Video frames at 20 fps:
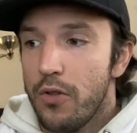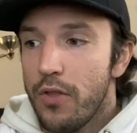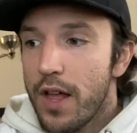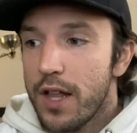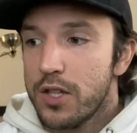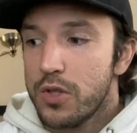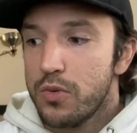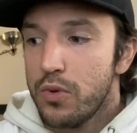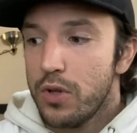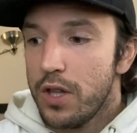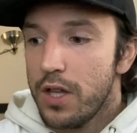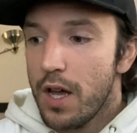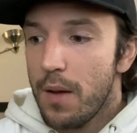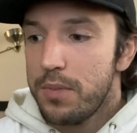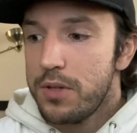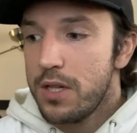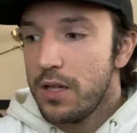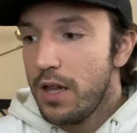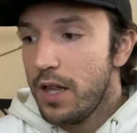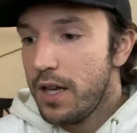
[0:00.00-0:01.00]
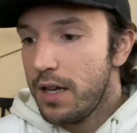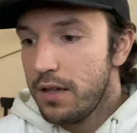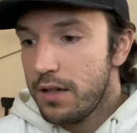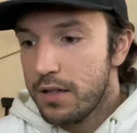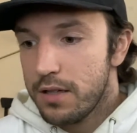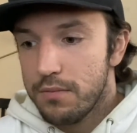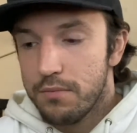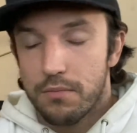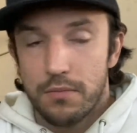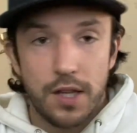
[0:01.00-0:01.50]
that's really up to
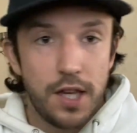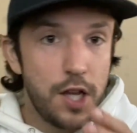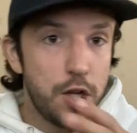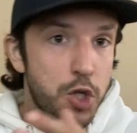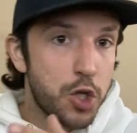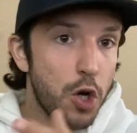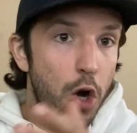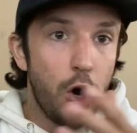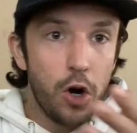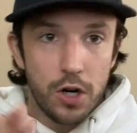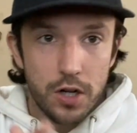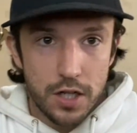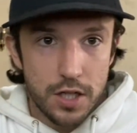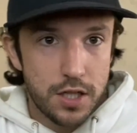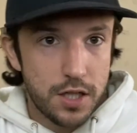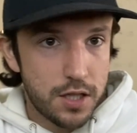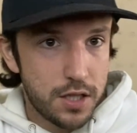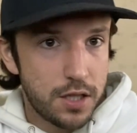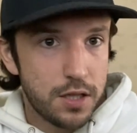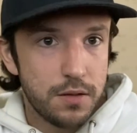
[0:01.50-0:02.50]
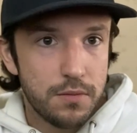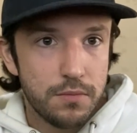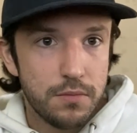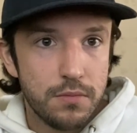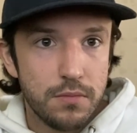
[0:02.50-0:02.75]
like each artist's